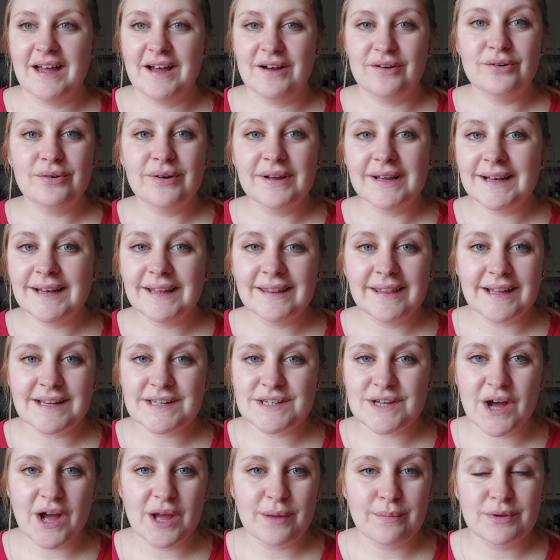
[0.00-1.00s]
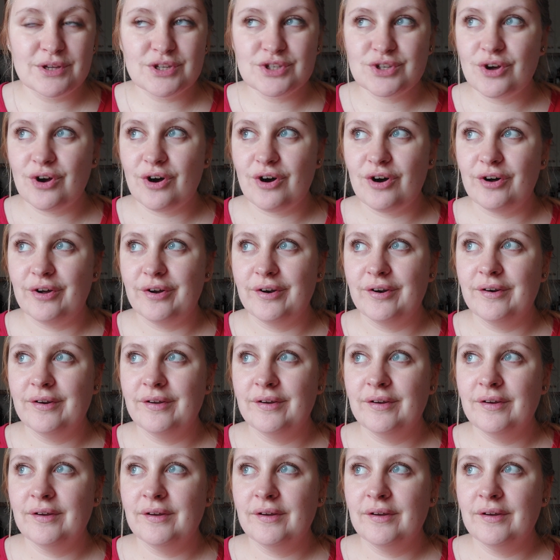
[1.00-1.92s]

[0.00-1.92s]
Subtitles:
how quickly that time has gone.